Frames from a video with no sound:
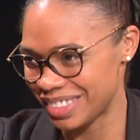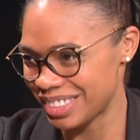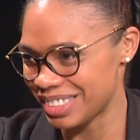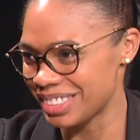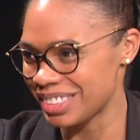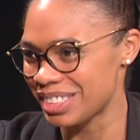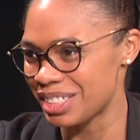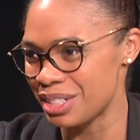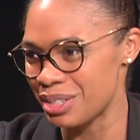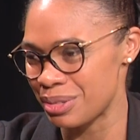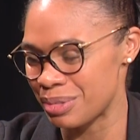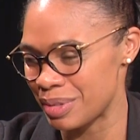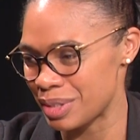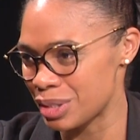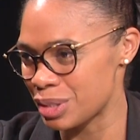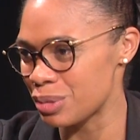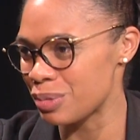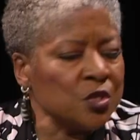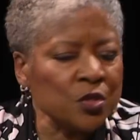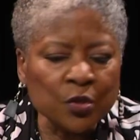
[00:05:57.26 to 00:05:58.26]
I
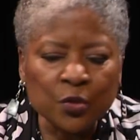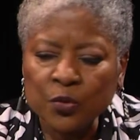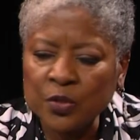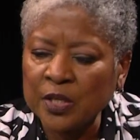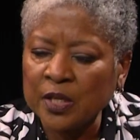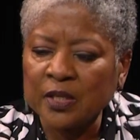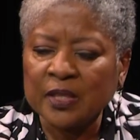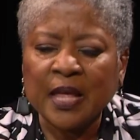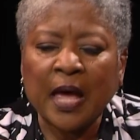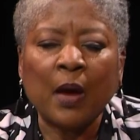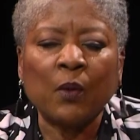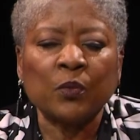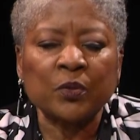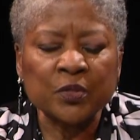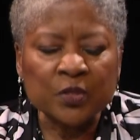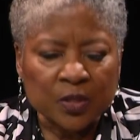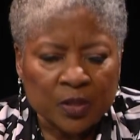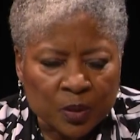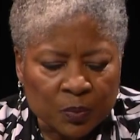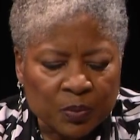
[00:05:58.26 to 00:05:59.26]
just knew that
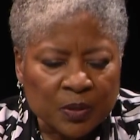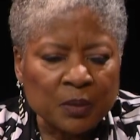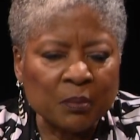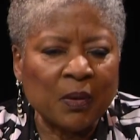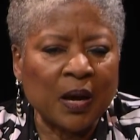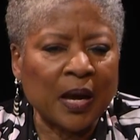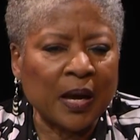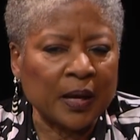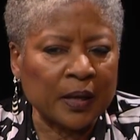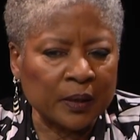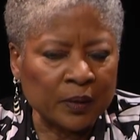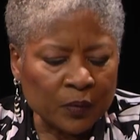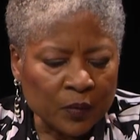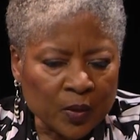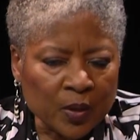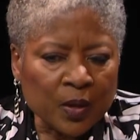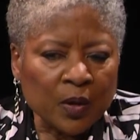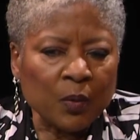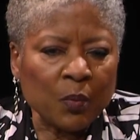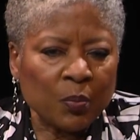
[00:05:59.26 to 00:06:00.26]
was going to be my
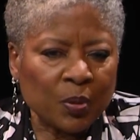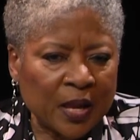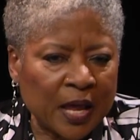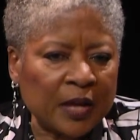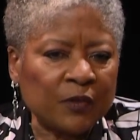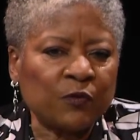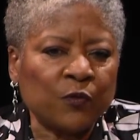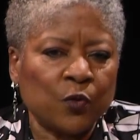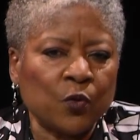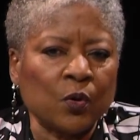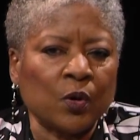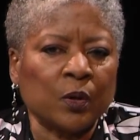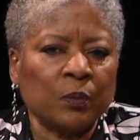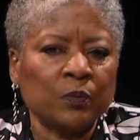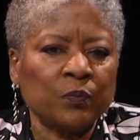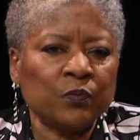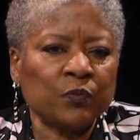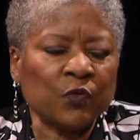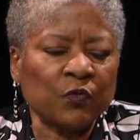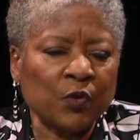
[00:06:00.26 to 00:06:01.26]

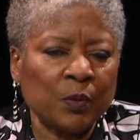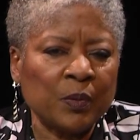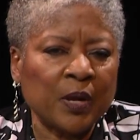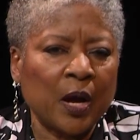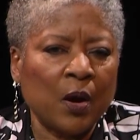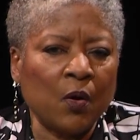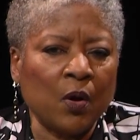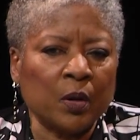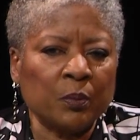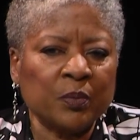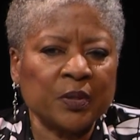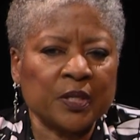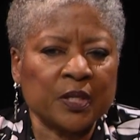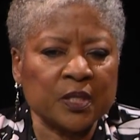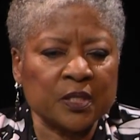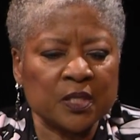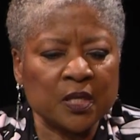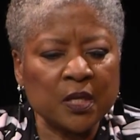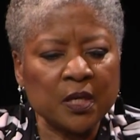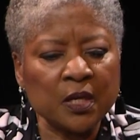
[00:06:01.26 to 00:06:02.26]
platform from now on,
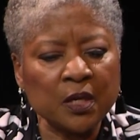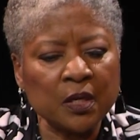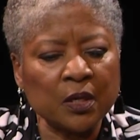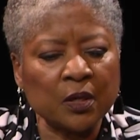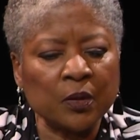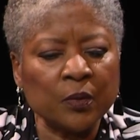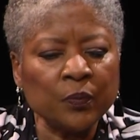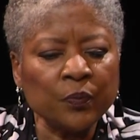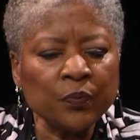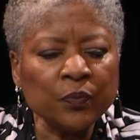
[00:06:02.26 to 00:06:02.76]
because here